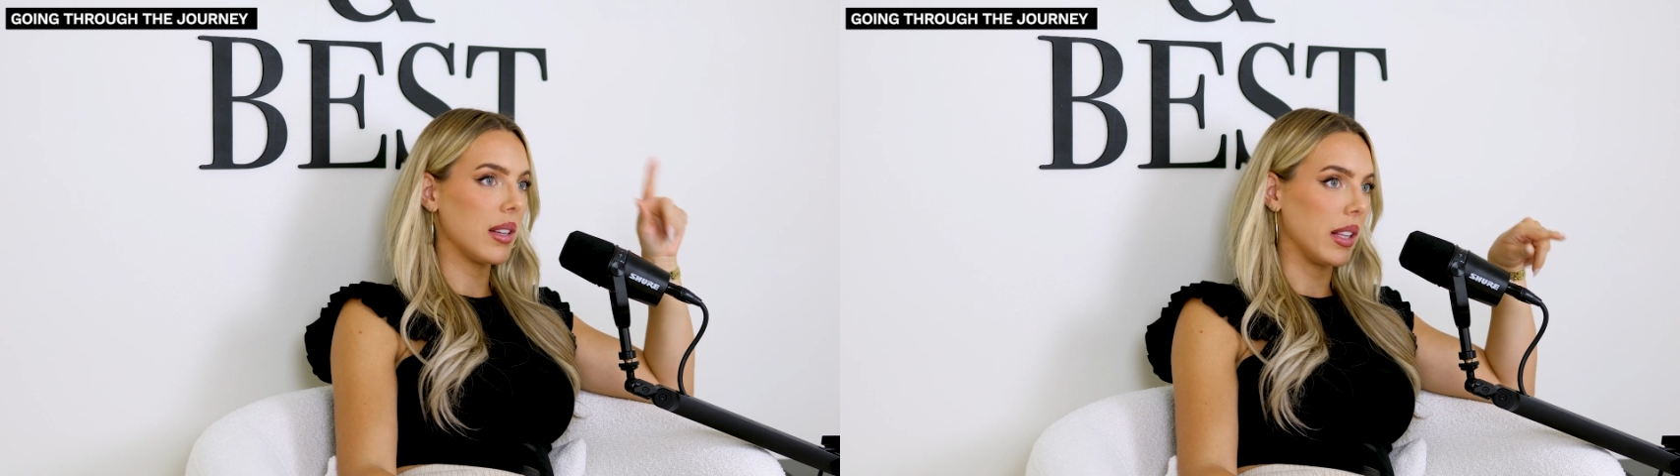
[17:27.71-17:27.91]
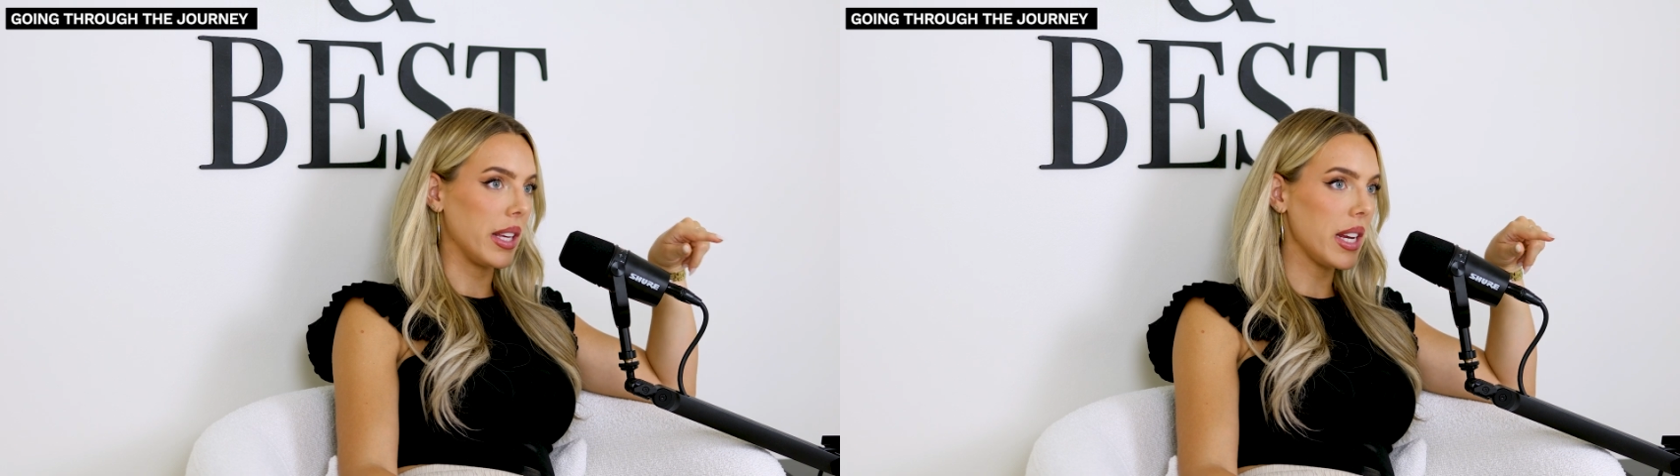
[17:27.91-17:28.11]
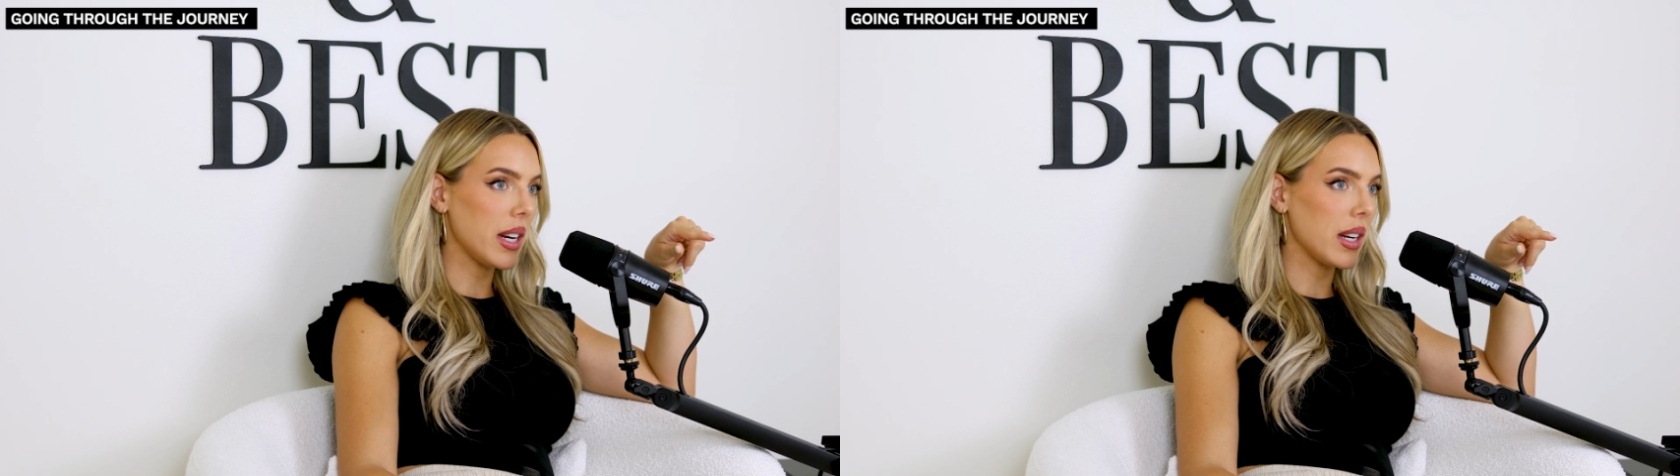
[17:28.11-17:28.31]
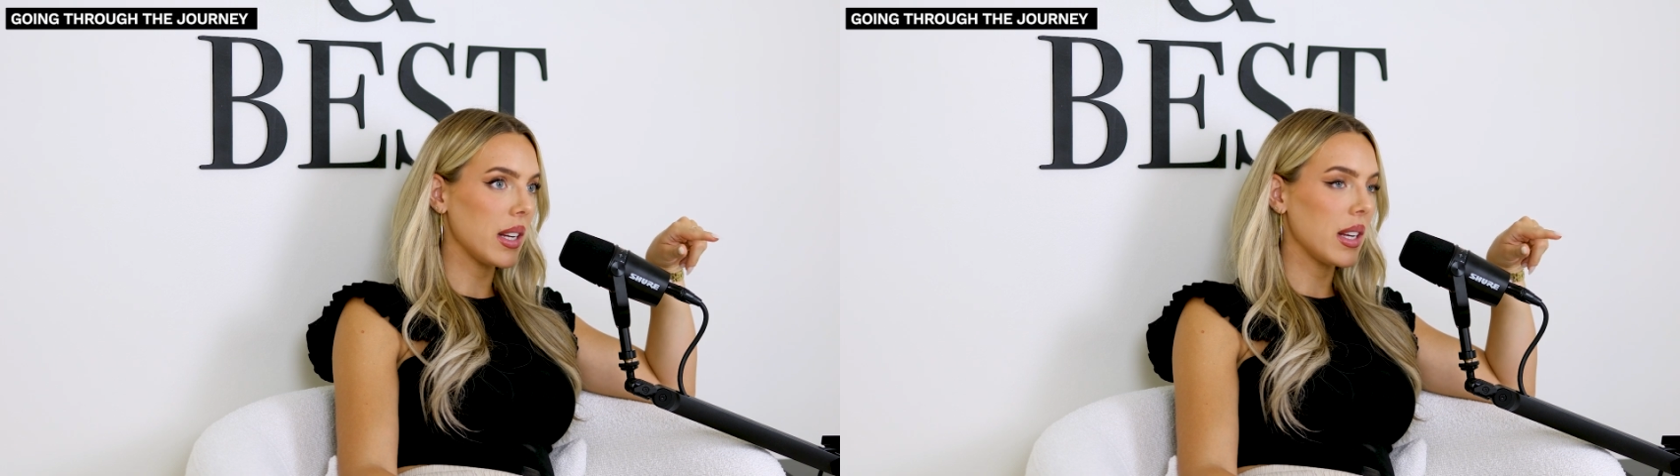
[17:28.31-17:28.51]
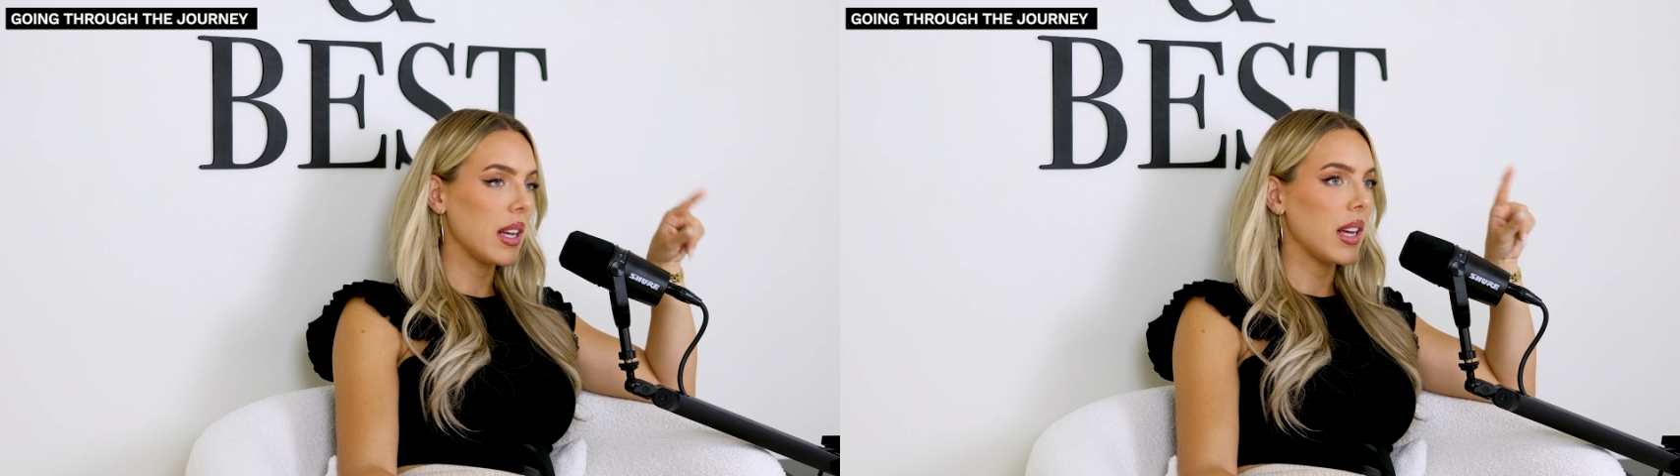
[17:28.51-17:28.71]
clean
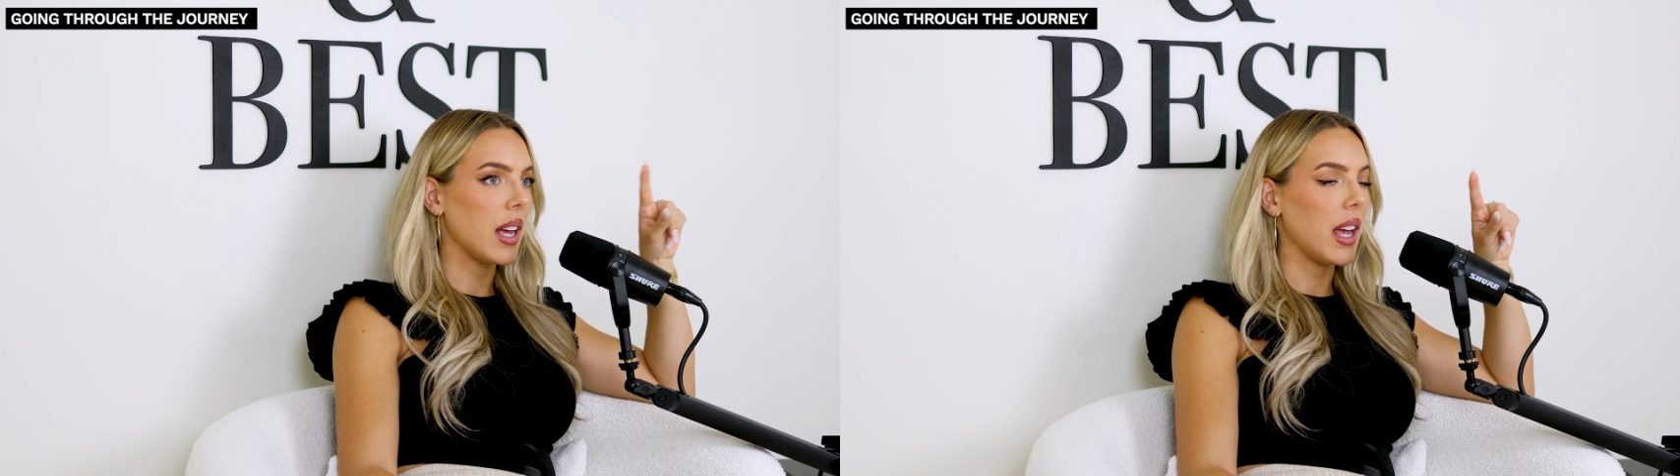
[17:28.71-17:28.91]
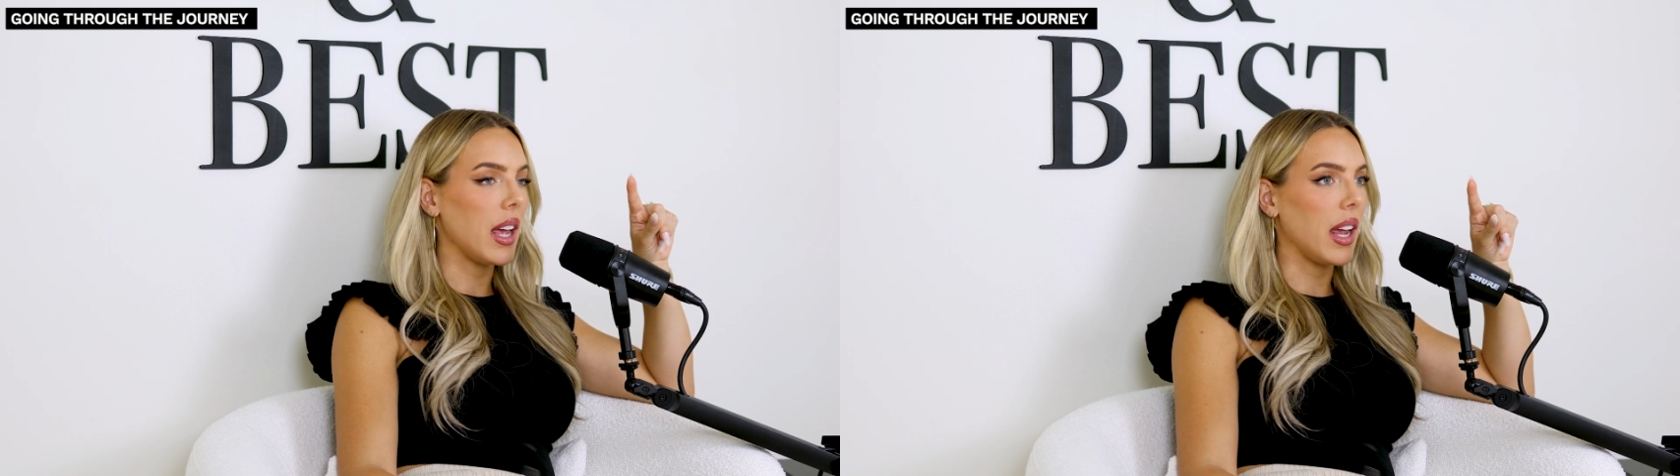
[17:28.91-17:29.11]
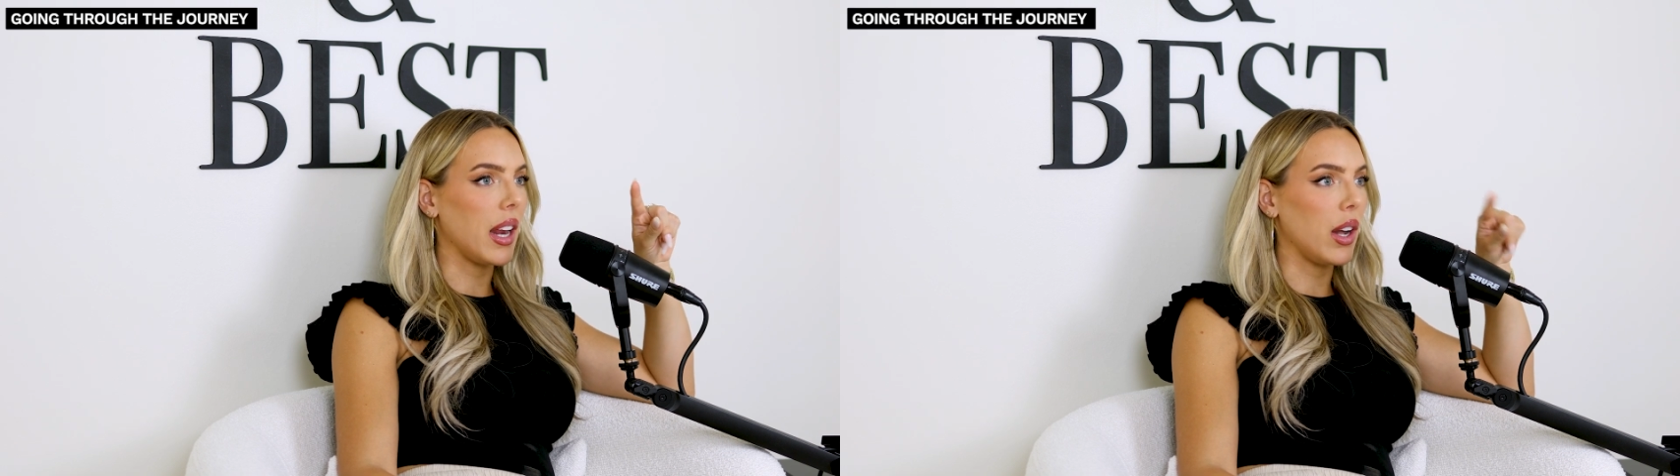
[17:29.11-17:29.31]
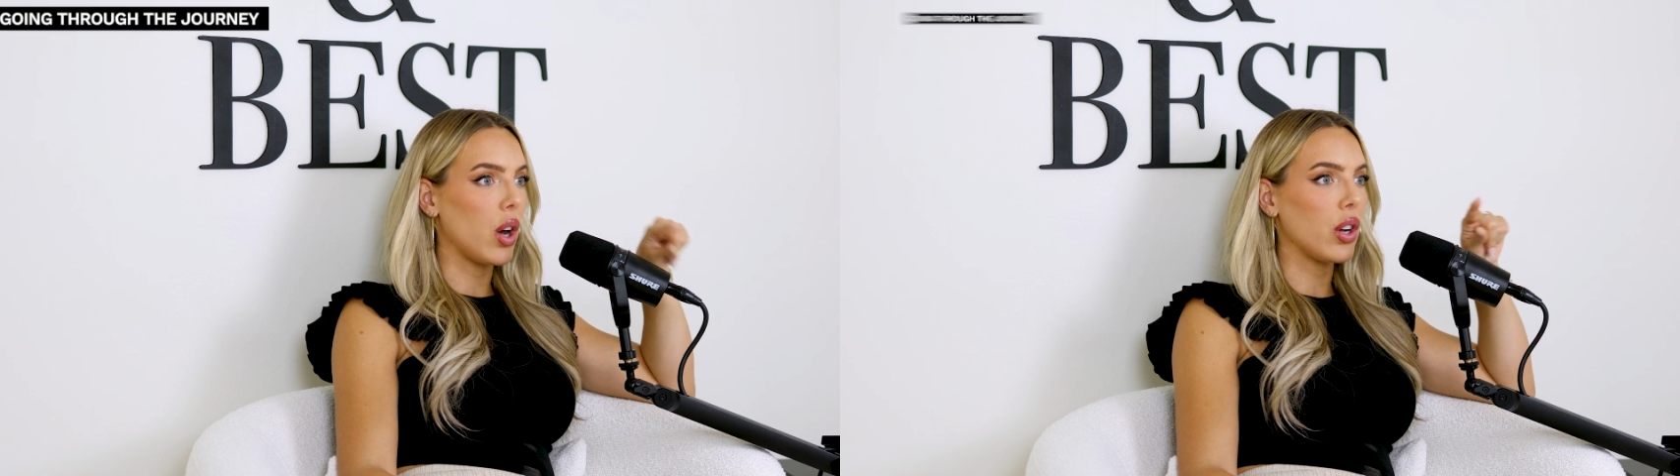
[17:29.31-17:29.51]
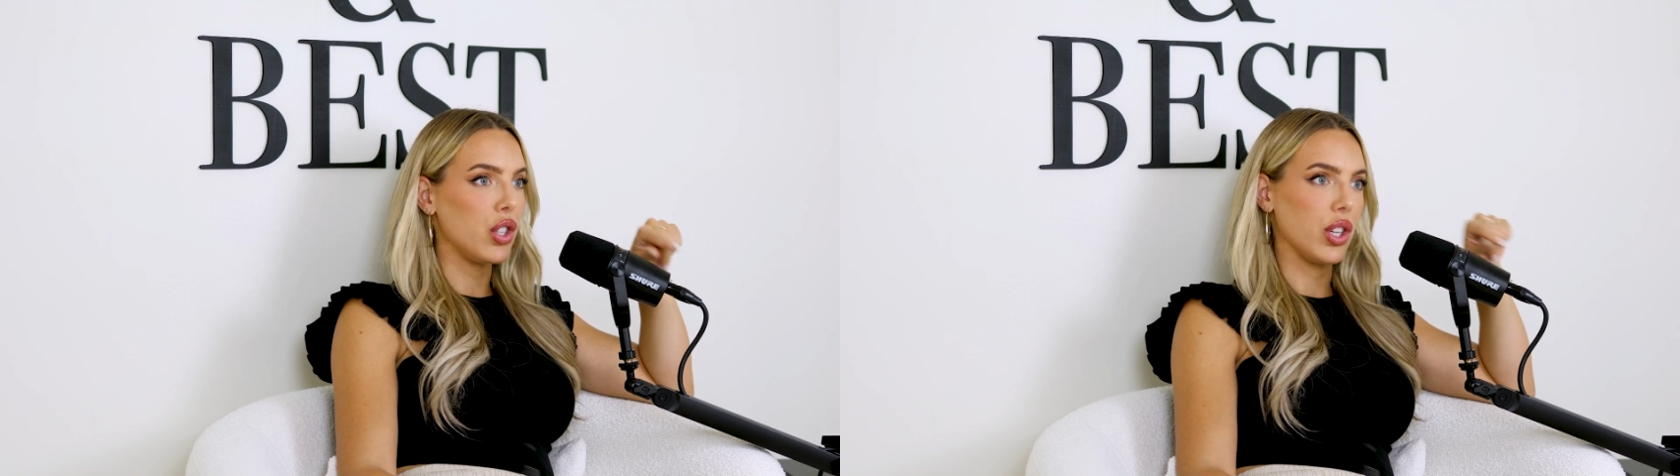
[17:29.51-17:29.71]
and
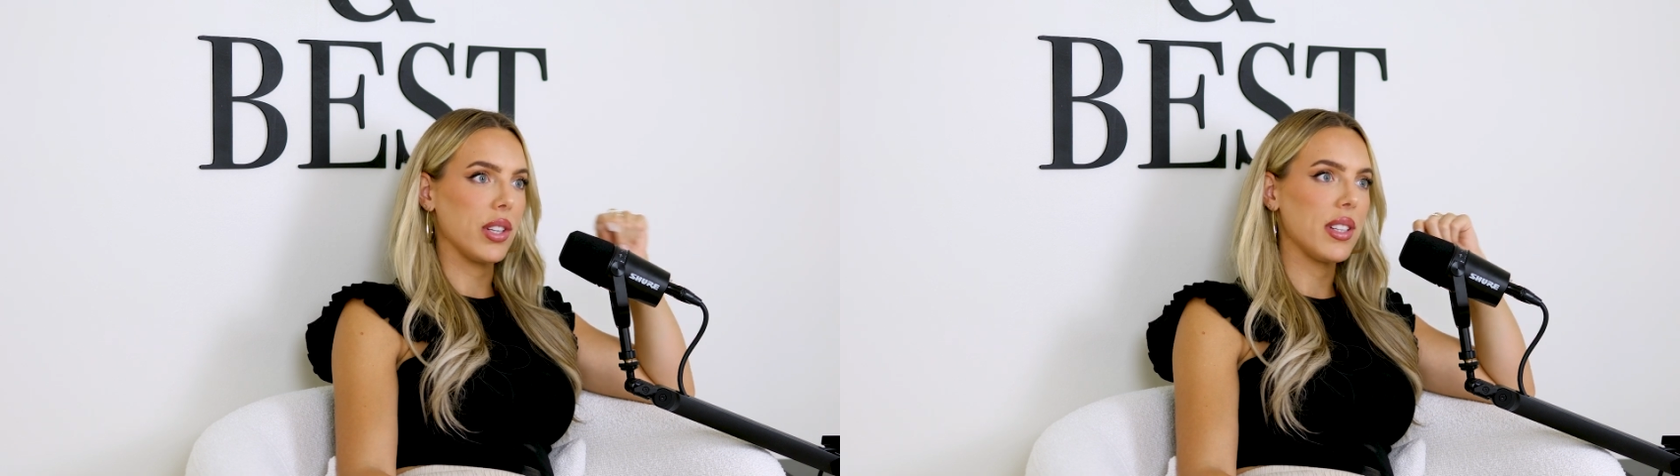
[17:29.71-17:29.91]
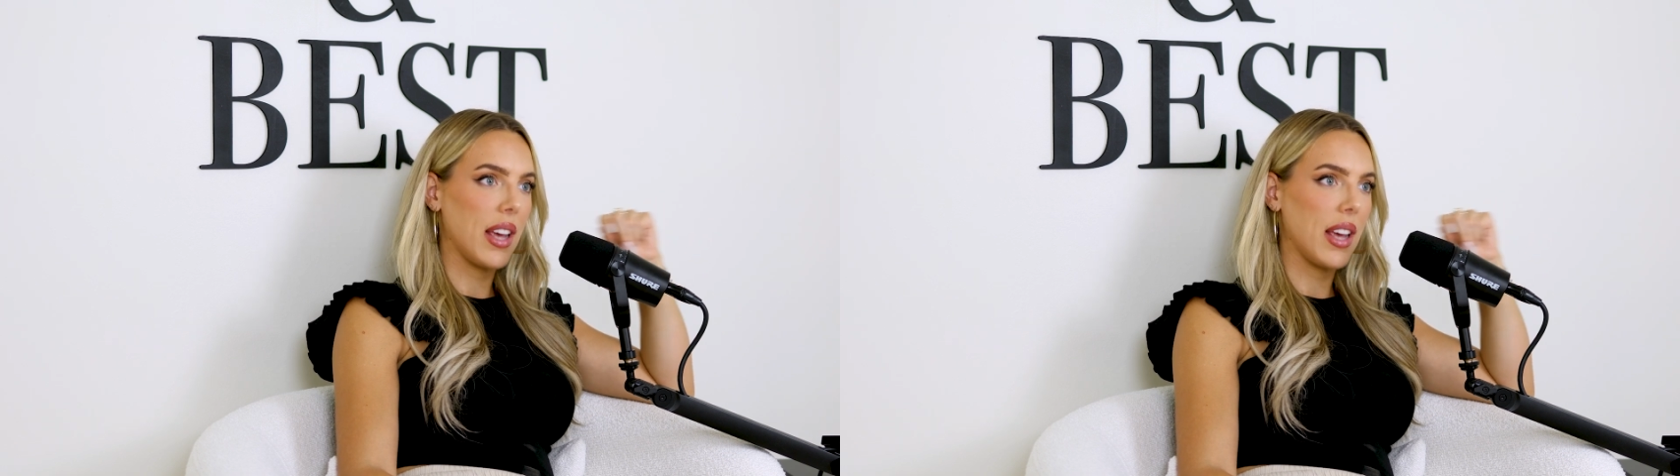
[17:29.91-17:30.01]
not just